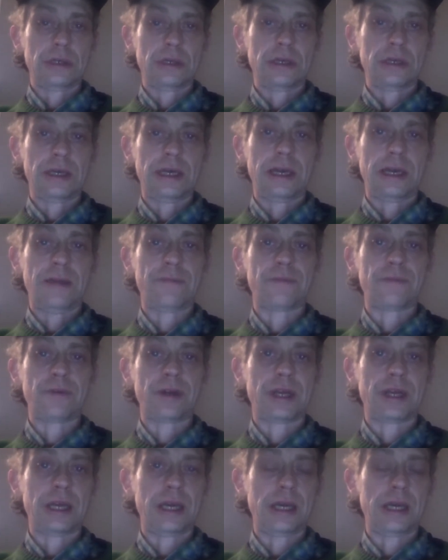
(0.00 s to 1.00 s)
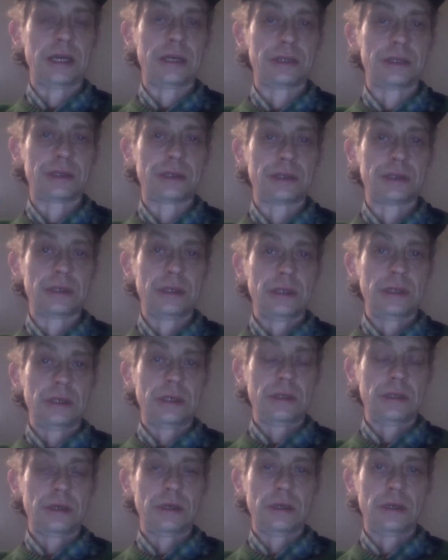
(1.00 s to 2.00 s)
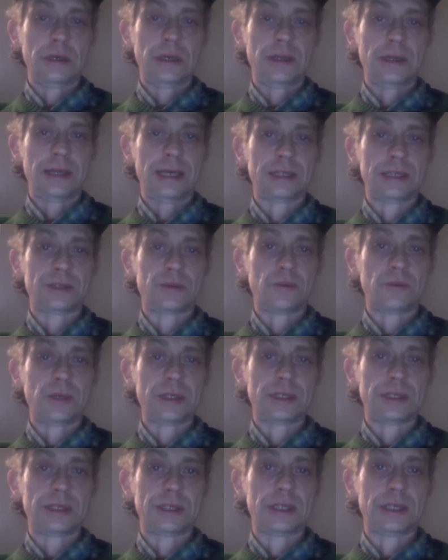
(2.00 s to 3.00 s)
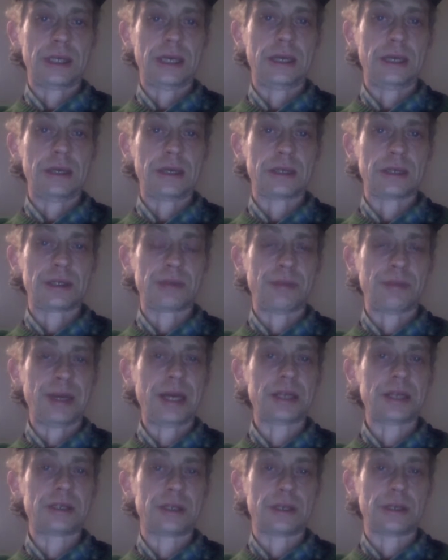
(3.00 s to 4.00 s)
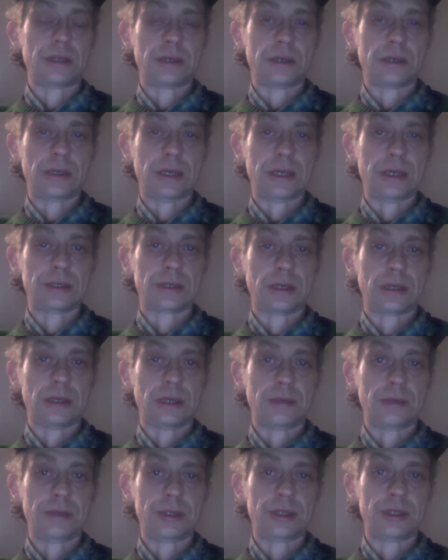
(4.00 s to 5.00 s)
in every case. That's what state expects as climate